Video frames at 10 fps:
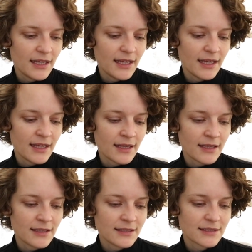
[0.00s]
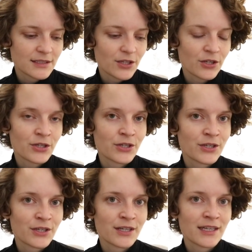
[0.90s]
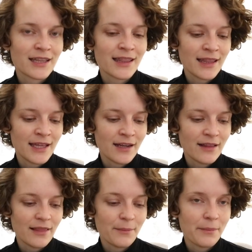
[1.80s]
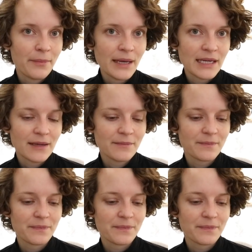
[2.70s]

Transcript: is her little bunny.